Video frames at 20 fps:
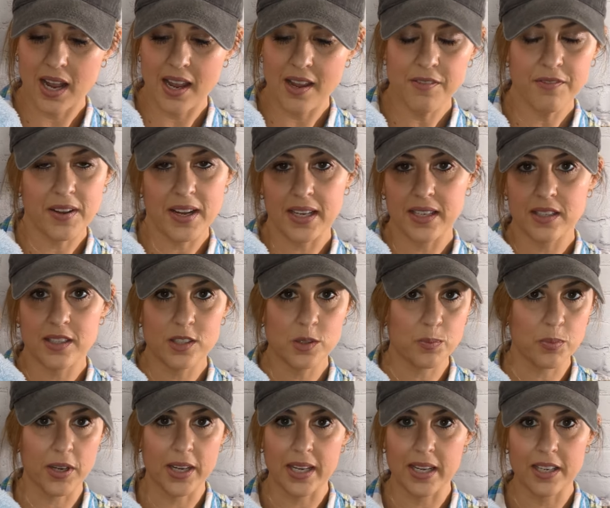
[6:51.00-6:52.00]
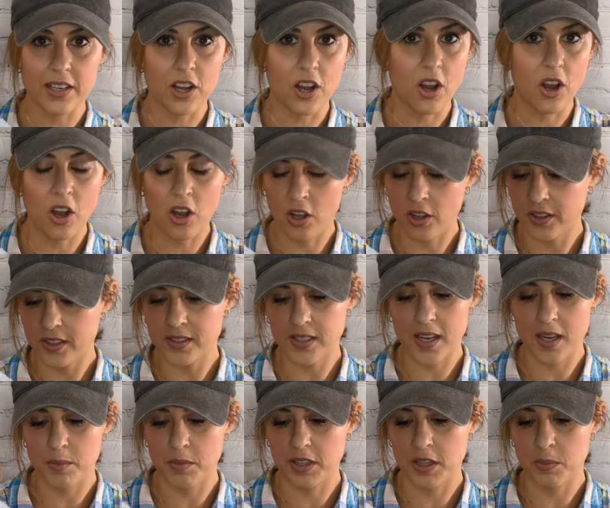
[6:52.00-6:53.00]
I find this brand all the
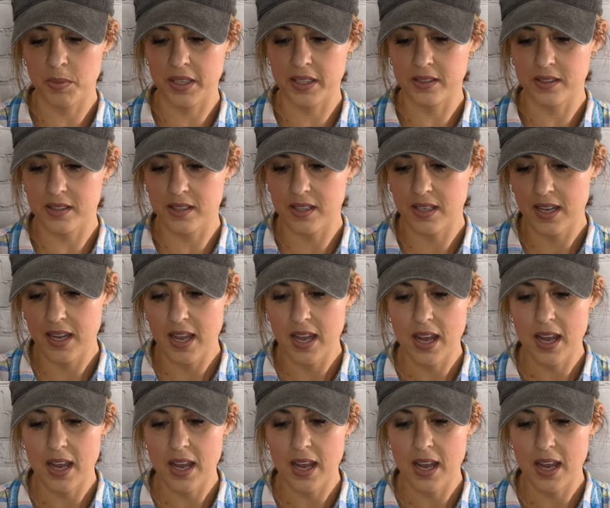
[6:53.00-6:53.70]
time at the bins.